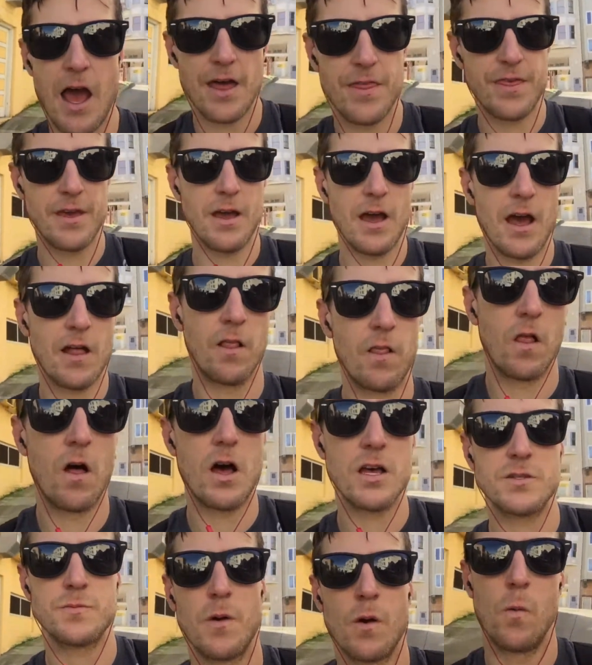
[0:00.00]
think I
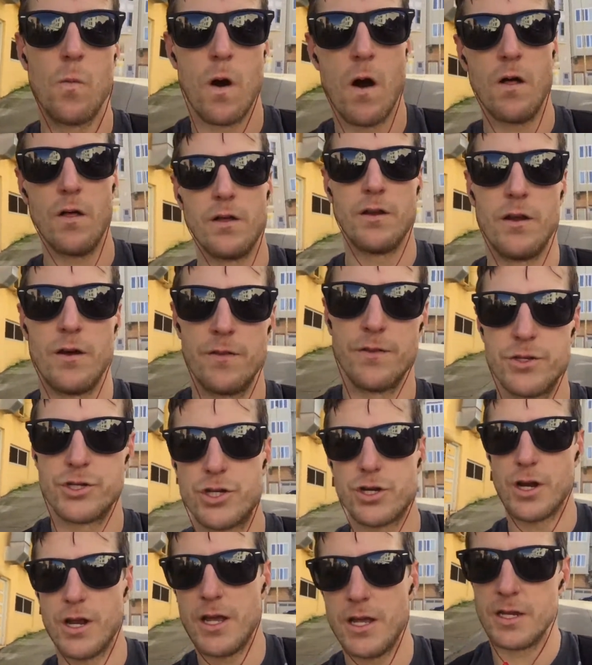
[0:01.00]
lost my wallet on the
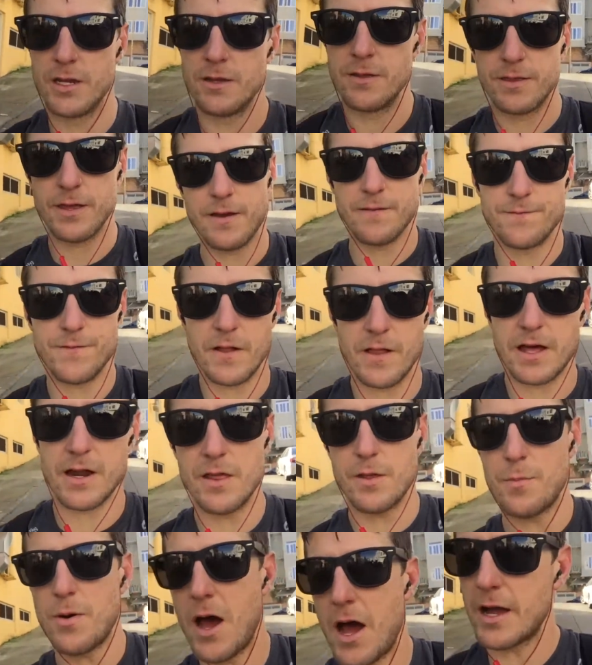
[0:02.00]
train. I think it fell out
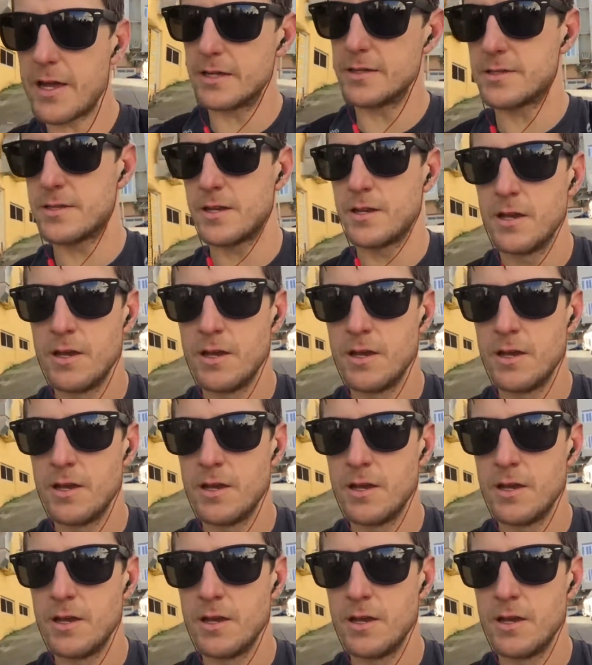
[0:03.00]
of the pockets.